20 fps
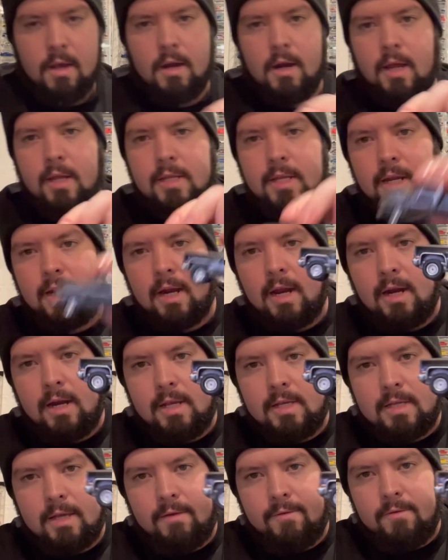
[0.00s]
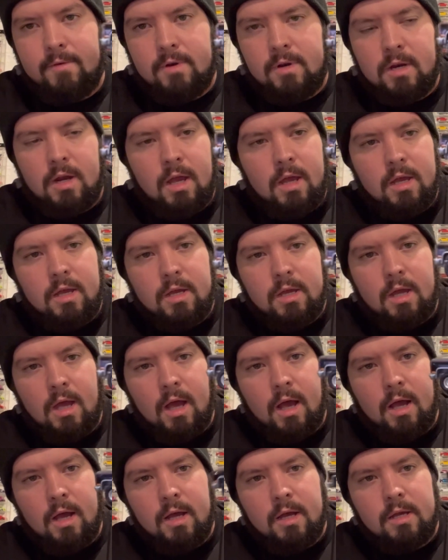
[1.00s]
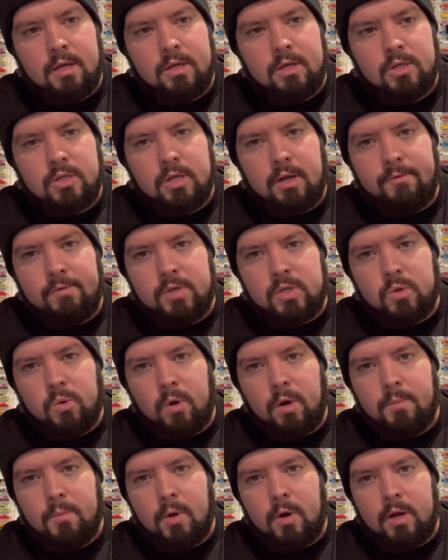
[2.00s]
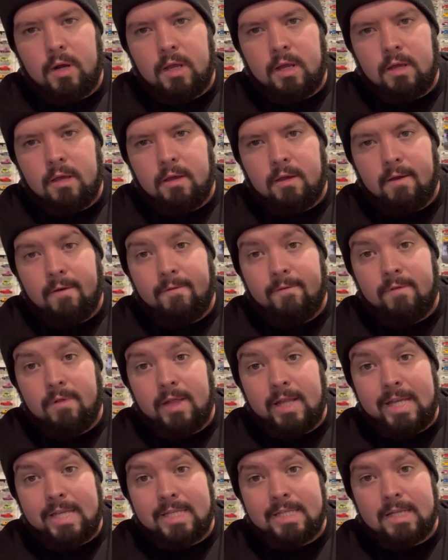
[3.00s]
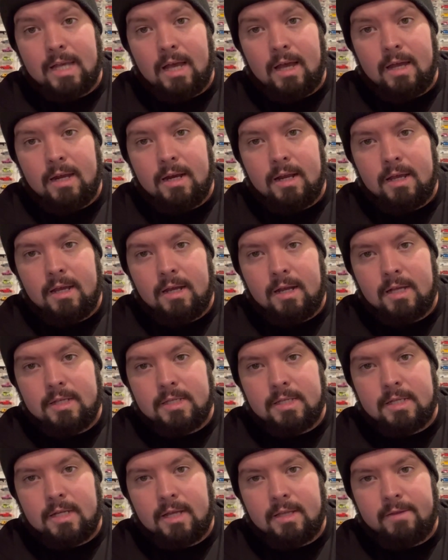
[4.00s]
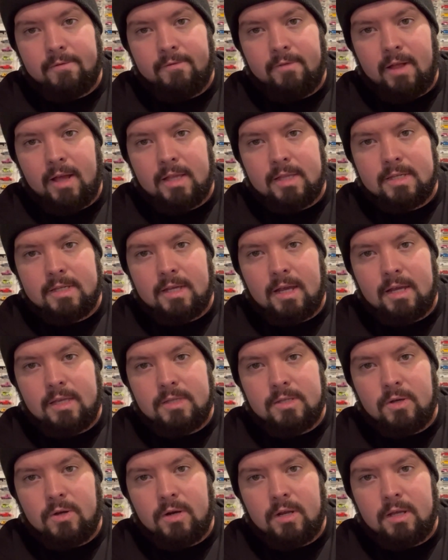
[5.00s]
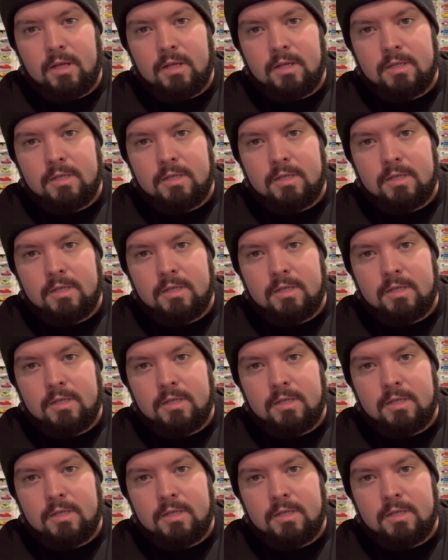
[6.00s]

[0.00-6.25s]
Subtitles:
1987 Chevy Square Body, fleet side, because it's got the flat sides on it.